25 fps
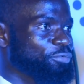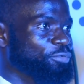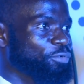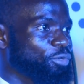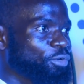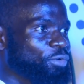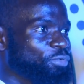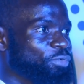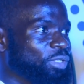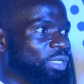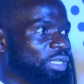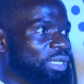
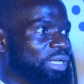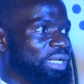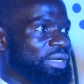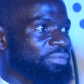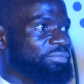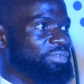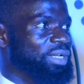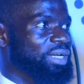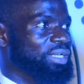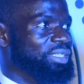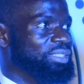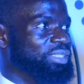for the
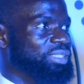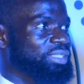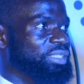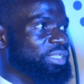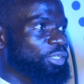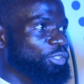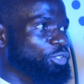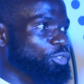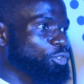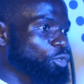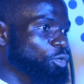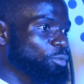love that
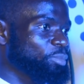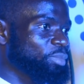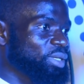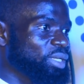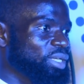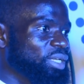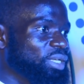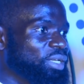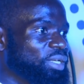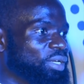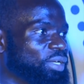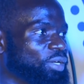they show
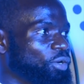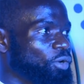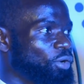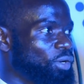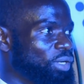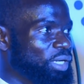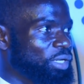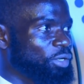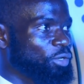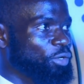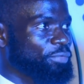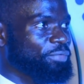me
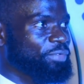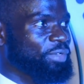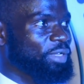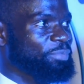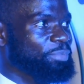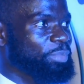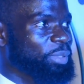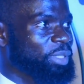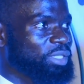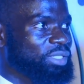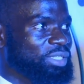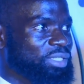on and off the
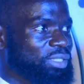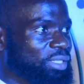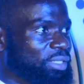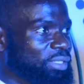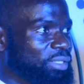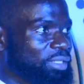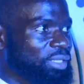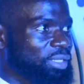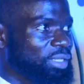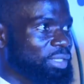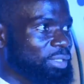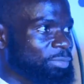pitch,
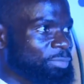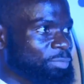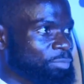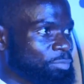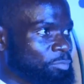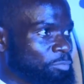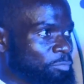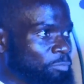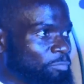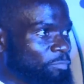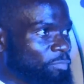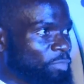and I
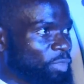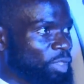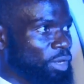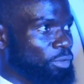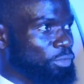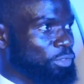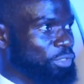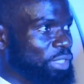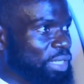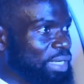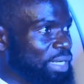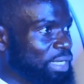
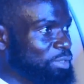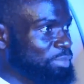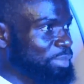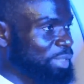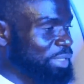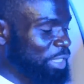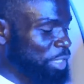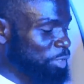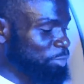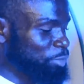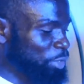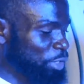will try as
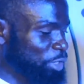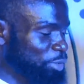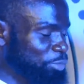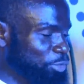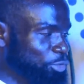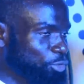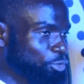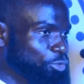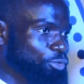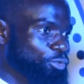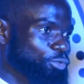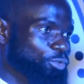much as
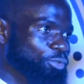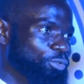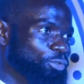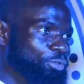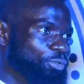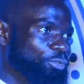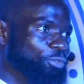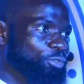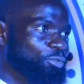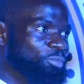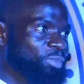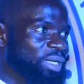possible
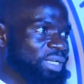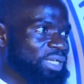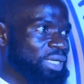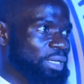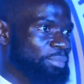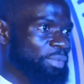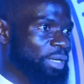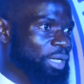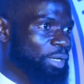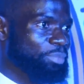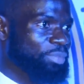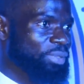to make
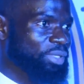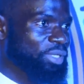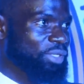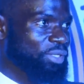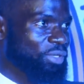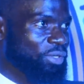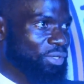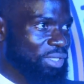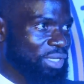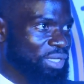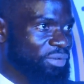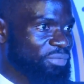them happy
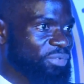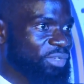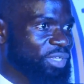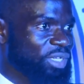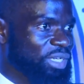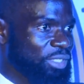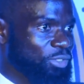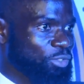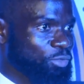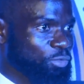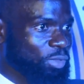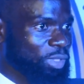on the field
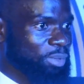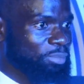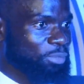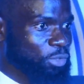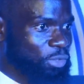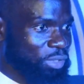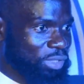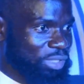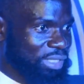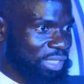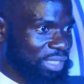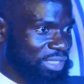as well,
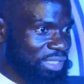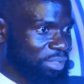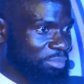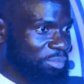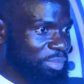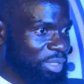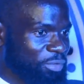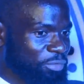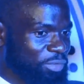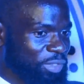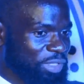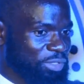because that's the
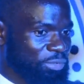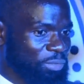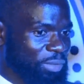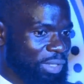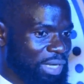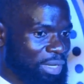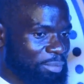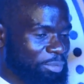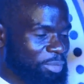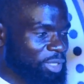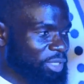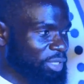main reason
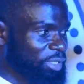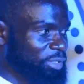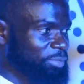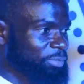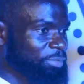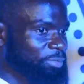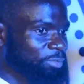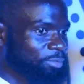why I'm here.